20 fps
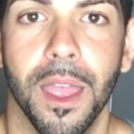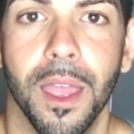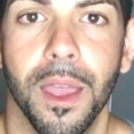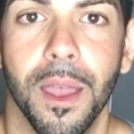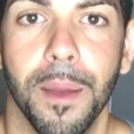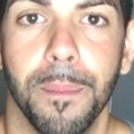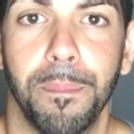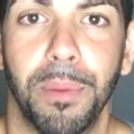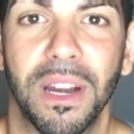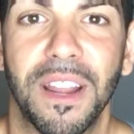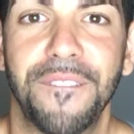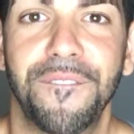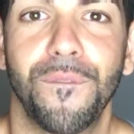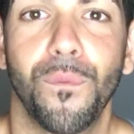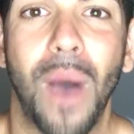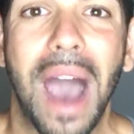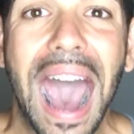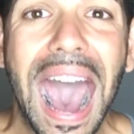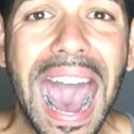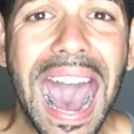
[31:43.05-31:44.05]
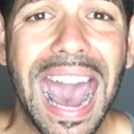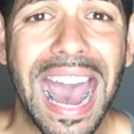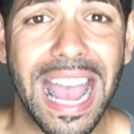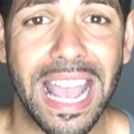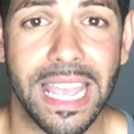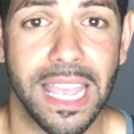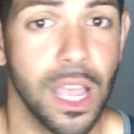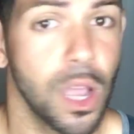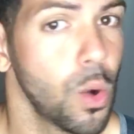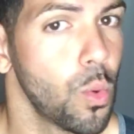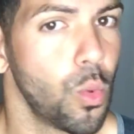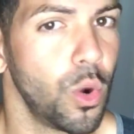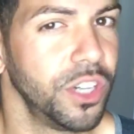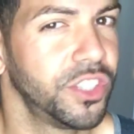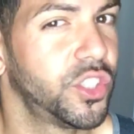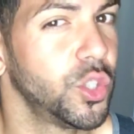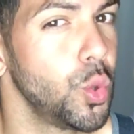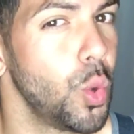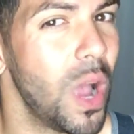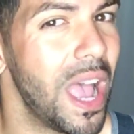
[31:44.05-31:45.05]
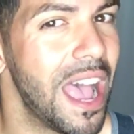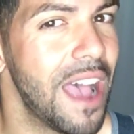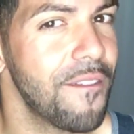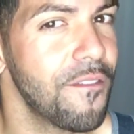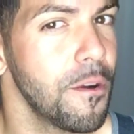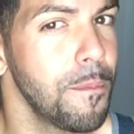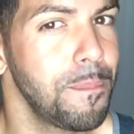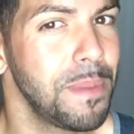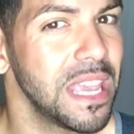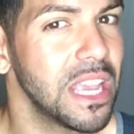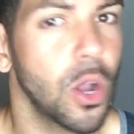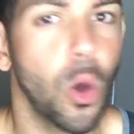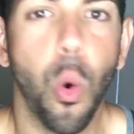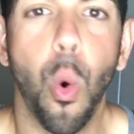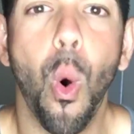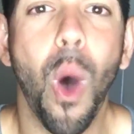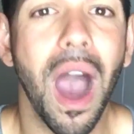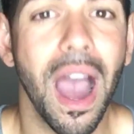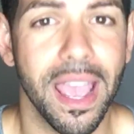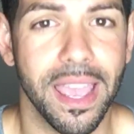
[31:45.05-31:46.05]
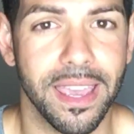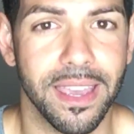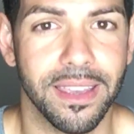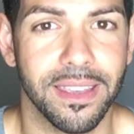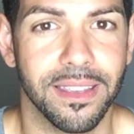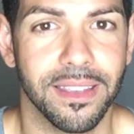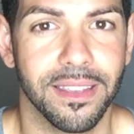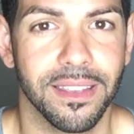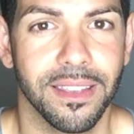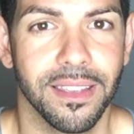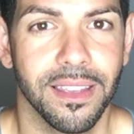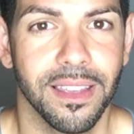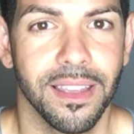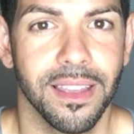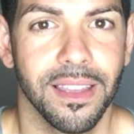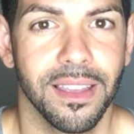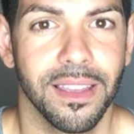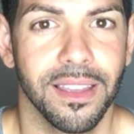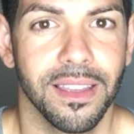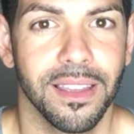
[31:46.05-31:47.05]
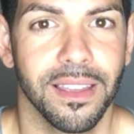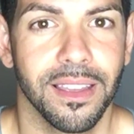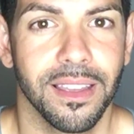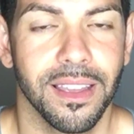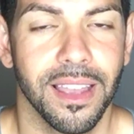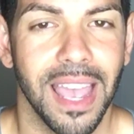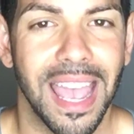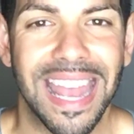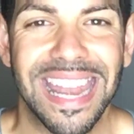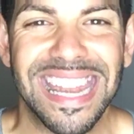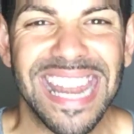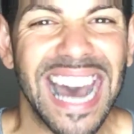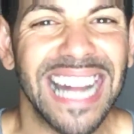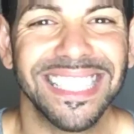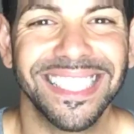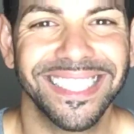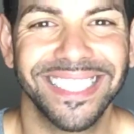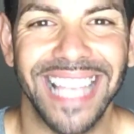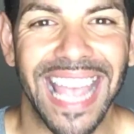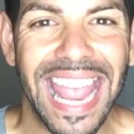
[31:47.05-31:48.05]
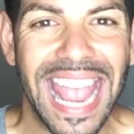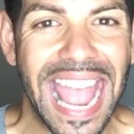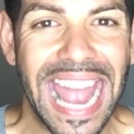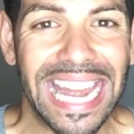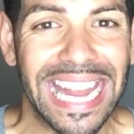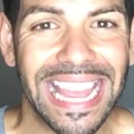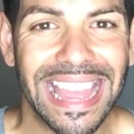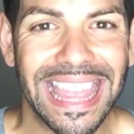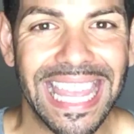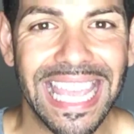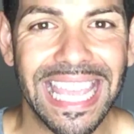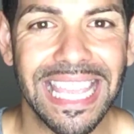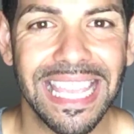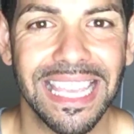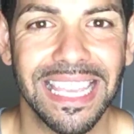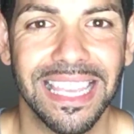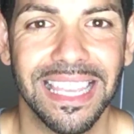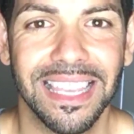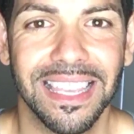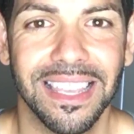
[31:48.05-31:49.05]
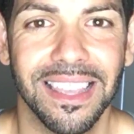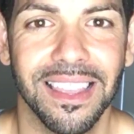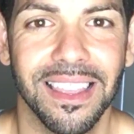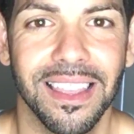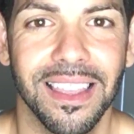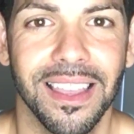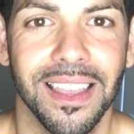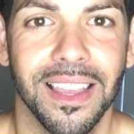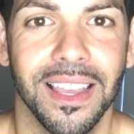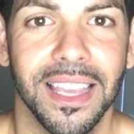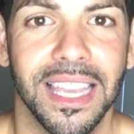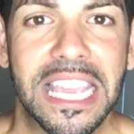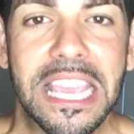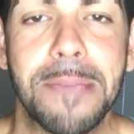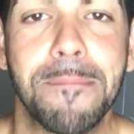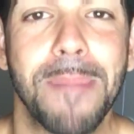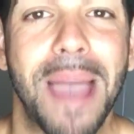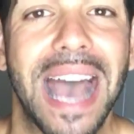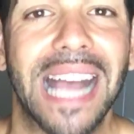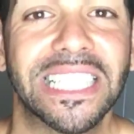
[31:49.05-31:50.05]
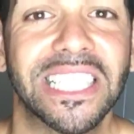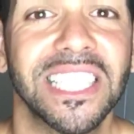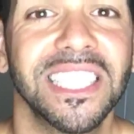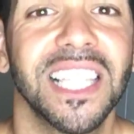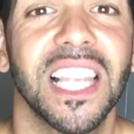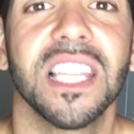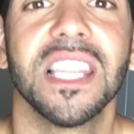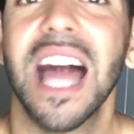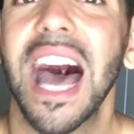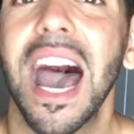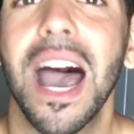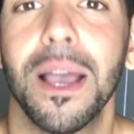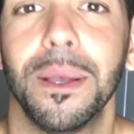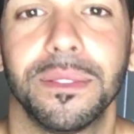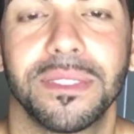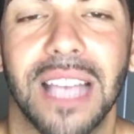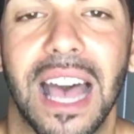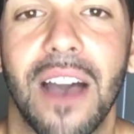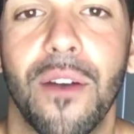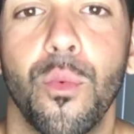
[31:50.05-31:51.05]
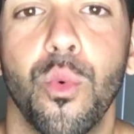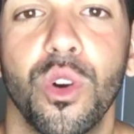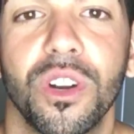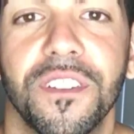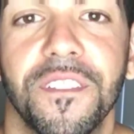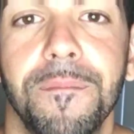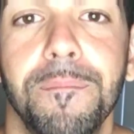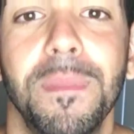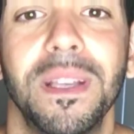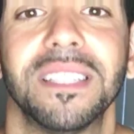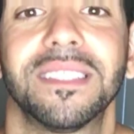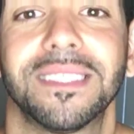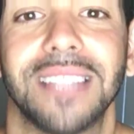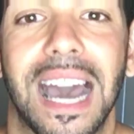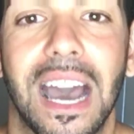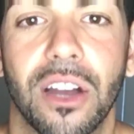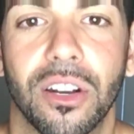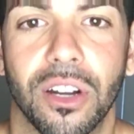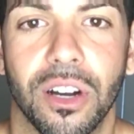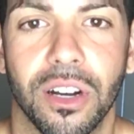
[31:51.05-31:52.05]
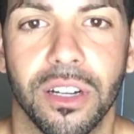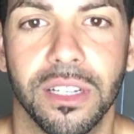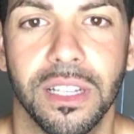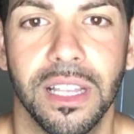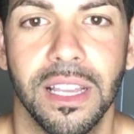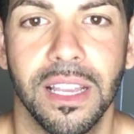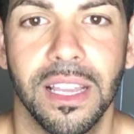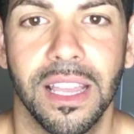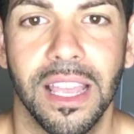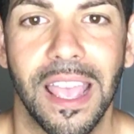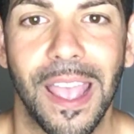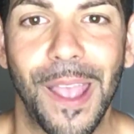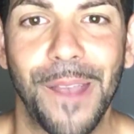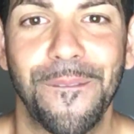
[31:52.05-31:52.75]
But if I were to ever be quiet and not say anything, imagine the lives I would have missed out on if